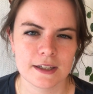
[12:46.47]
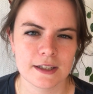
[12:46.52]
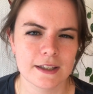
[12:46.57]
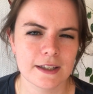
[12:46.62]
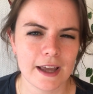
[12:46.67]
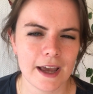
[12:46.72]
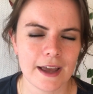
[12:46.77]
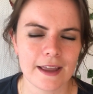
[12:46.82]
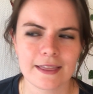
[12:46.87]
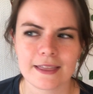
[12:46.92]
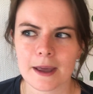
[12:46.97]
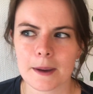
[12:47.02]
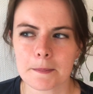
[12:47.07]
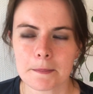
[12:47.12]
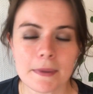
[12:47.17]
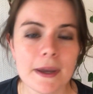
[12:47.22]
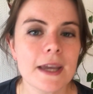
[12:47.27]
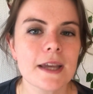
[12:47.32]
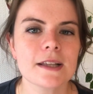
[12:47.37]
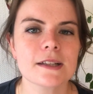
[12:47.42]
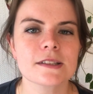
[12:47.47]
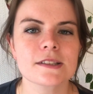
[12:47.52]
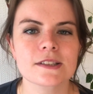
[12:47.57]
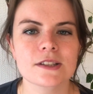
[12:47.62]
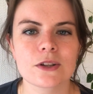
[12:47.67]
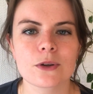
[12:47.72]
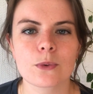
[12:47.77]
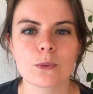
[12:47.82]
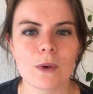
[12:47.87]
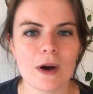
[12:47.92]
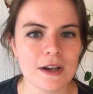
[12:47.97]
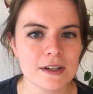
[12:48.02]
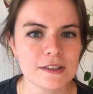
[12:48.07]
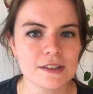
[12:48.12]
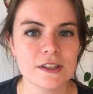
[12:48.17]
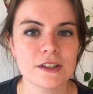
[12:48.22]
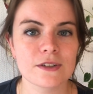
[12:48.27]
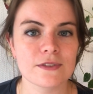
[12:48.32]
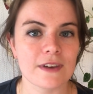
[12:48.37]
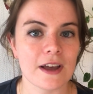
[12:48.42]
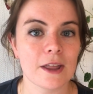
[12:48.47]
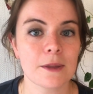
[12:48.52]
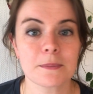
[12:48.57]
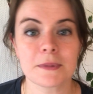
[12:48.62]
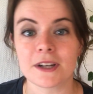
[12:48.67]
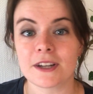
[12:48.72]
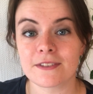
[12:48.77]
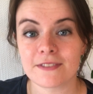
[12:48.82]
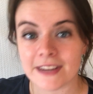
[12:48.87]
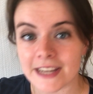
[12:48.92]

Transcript: Yet that means that whilst the development of